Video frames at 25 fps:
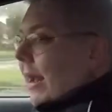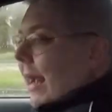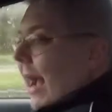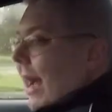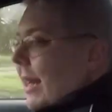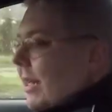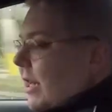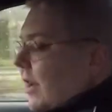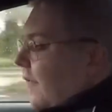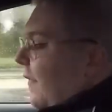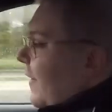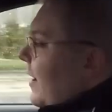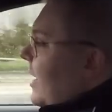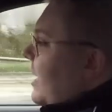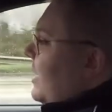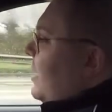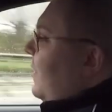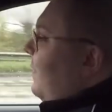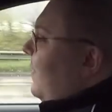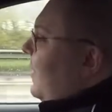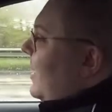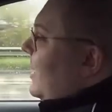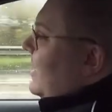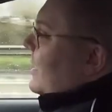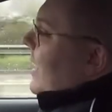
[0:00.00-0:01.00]
I can
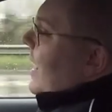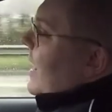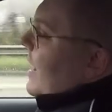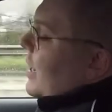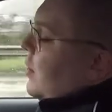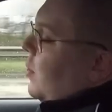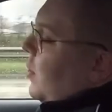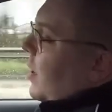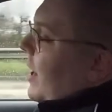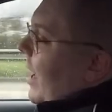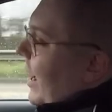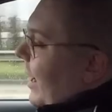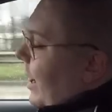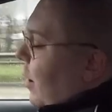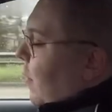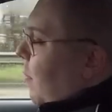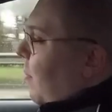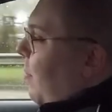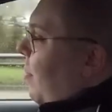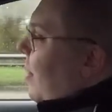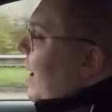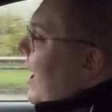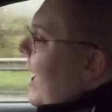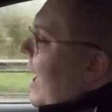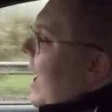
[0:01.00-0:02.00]
definitively say is when I
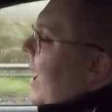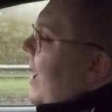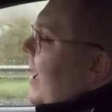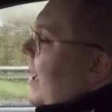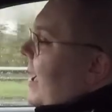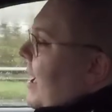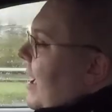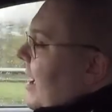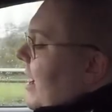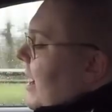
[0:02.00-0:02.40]
compare